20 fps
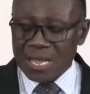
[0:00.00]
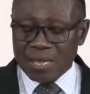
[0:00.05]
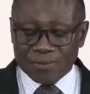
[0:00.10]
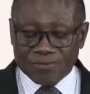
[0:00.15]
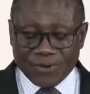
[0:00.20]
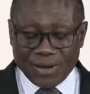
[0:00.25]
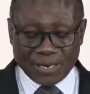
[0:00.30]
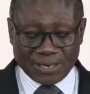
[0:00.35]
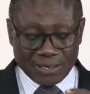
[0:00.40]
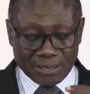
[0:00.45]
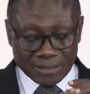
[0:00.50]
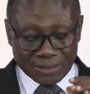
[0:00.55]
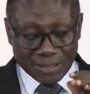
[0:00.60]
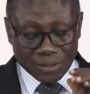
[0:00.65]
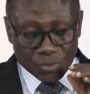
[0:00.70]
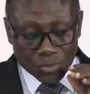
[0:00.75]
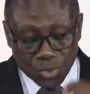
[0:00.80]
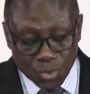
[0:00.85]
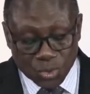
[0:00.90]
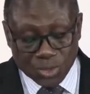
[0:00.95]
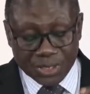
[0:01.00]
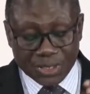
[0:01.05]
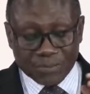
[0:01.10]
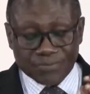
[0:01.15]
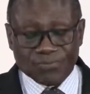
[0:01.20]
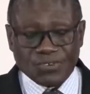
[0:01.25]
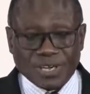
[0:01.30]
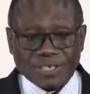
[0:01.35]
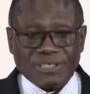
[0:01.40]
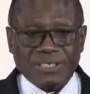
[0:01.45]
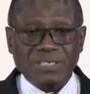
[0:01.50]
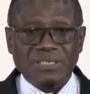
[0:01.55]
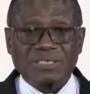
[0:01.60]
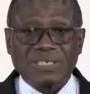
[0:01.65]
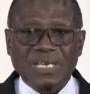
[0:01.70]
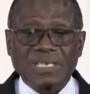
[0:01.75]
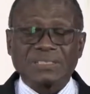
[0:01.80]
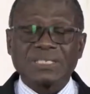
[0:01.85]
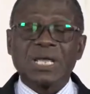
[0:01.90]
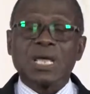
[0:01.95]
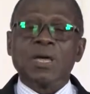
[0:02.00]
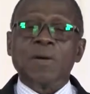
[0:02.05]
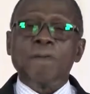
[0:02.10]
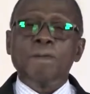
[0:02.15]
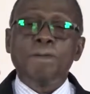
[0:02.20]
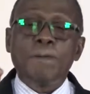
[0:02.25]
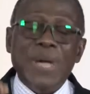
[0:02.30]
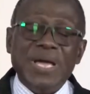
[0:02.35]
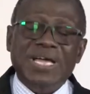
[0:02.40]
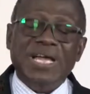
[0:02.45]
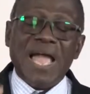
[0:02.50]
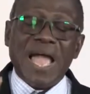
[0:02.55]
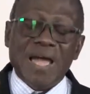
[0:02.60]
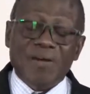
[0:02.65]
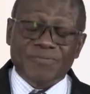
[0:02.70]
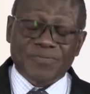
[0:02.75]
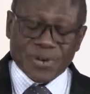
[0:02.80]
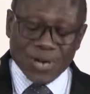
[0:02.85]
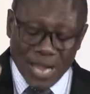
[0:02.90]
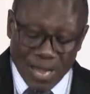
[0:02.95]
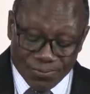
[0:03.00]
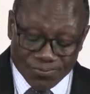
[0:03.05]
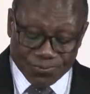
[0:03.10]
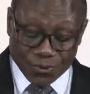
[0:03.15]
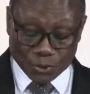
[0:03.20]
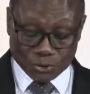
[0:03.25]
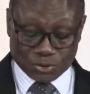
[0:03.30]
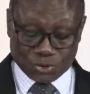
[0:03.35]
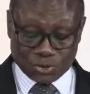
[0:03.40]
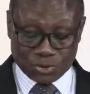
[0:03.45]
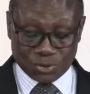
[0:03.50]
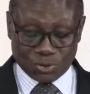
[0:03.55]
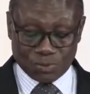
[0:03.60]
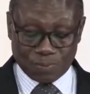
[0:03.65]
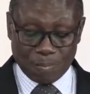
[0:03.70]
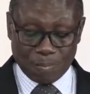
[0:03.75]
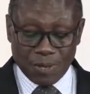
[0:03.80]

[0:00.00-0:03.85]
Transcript: in fact the Luke version says make every effort